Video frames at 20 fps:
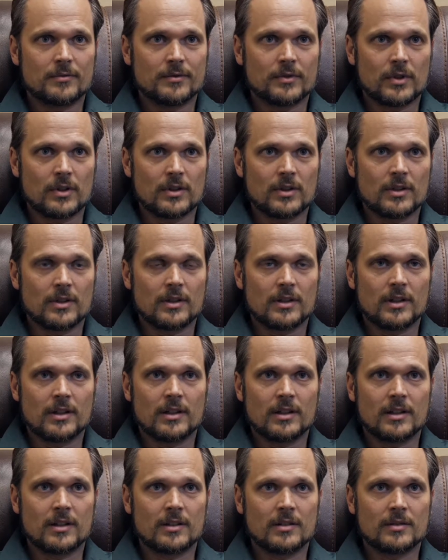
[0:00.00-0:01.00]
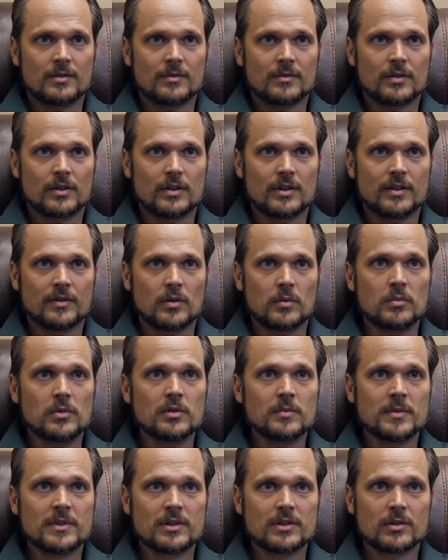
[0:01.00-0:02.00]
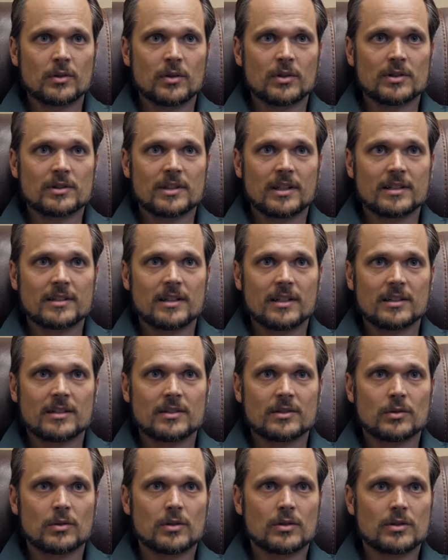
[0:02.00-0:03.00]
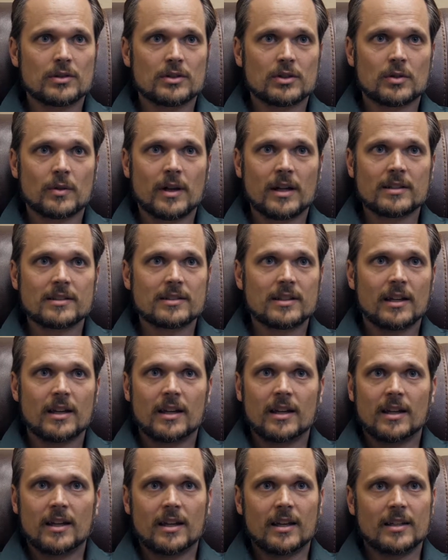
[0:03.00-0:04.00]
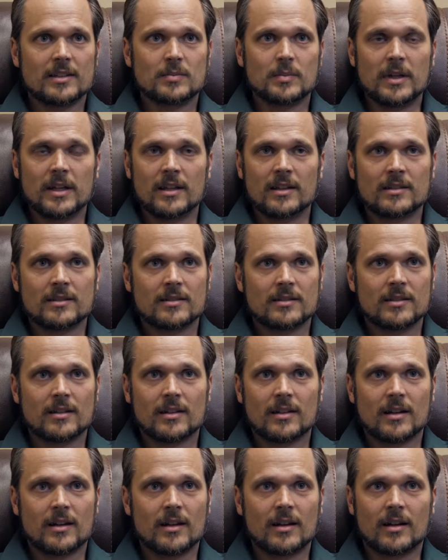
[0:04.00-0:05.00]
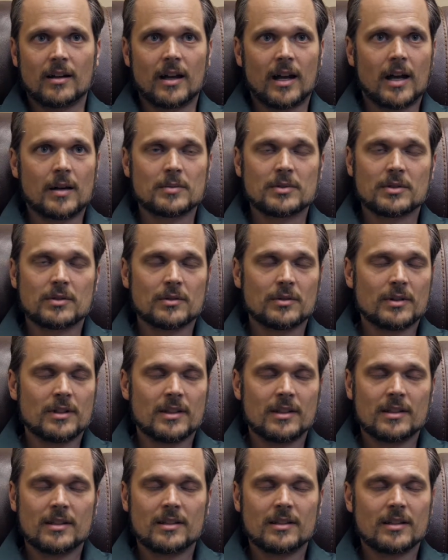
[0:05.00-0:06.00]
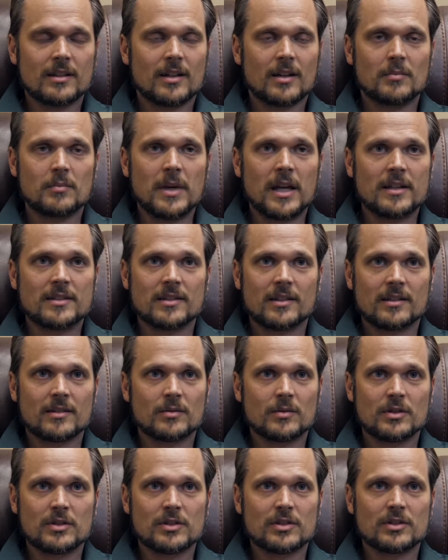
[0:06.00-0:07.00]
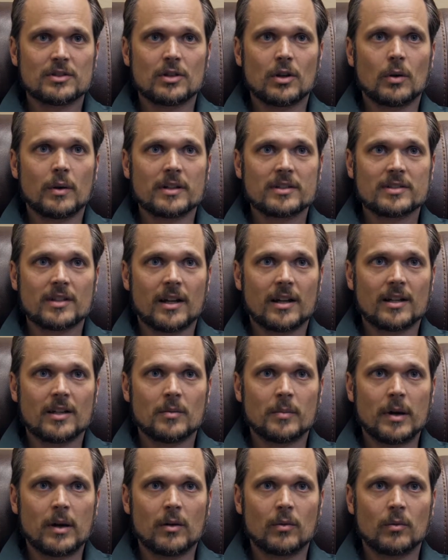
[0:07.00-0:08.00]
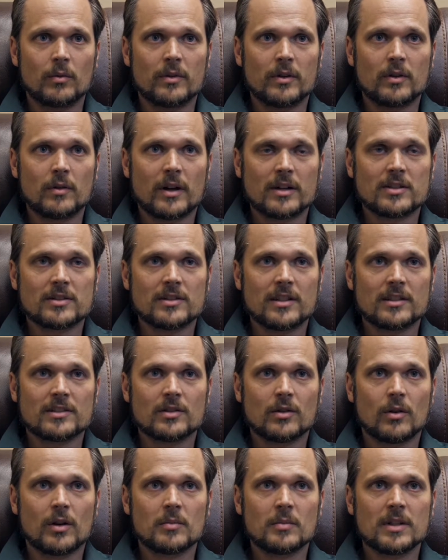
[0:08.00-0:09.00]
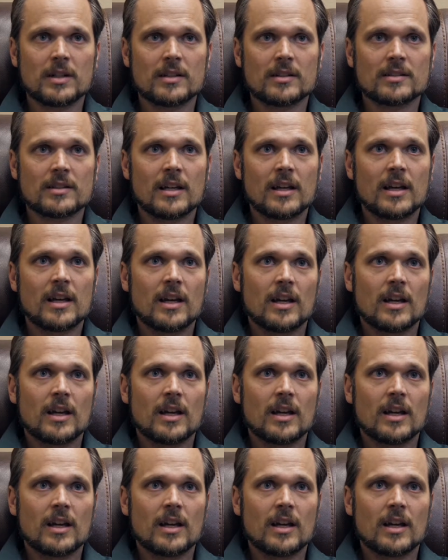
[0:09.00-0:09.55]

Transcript: for different movement disorders like tic disorders, Tourette's, has been absolutely amazing. We're just so excited about the direction that's going, because